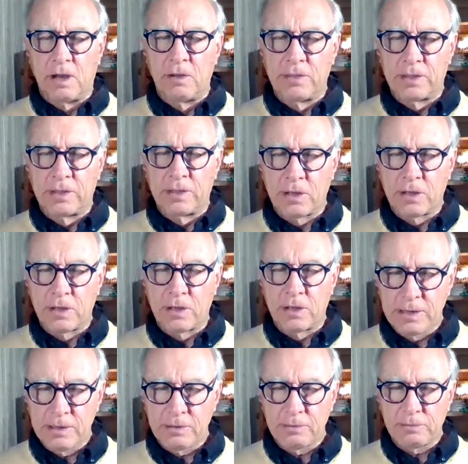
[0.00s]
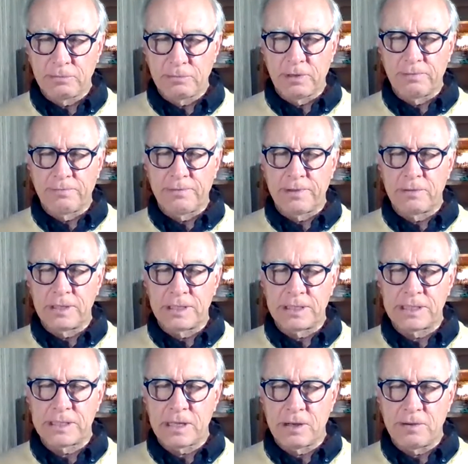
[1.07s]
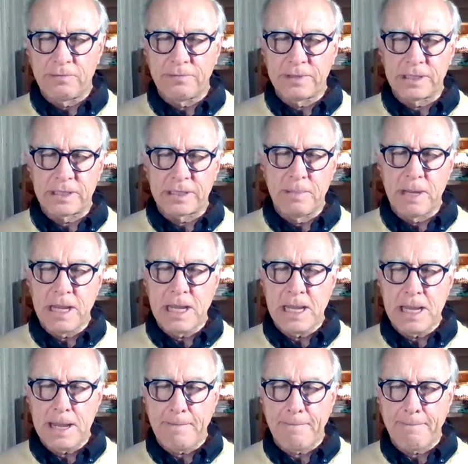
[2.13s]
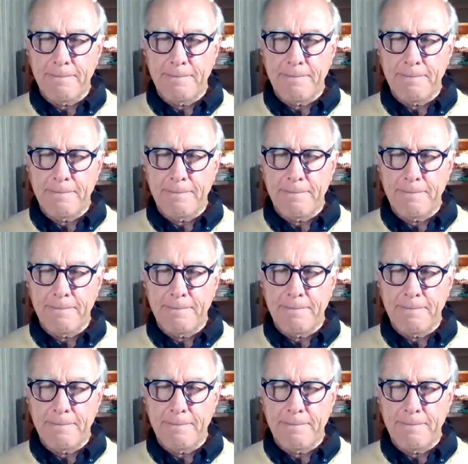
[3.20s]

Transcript: On the contrary, you feel this self, this me,